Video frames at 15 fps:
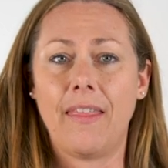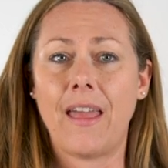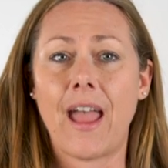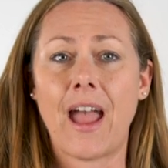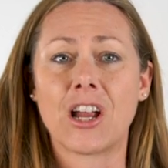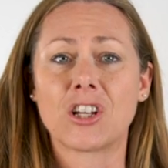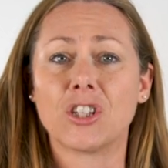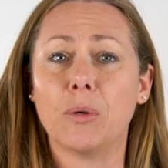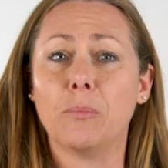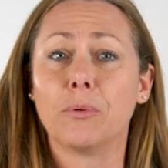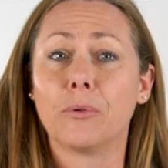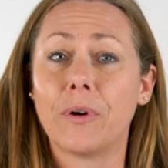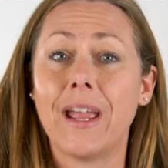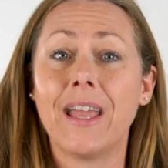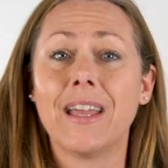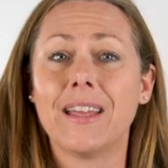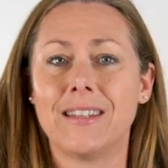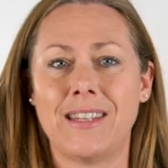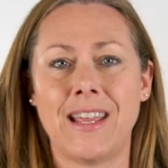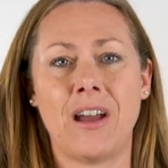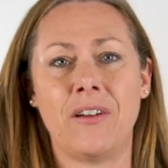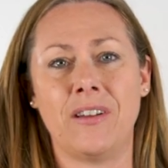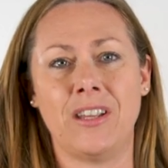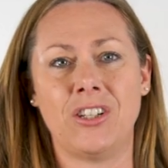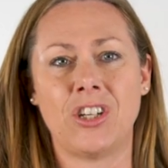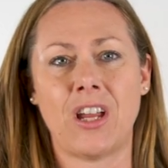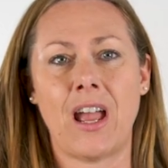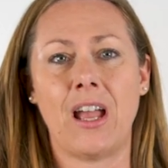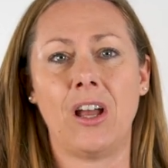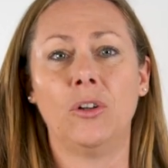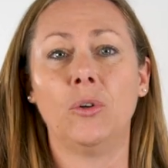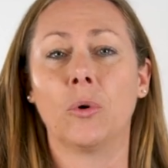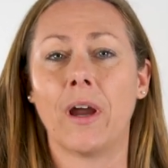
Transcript: They actually break down a child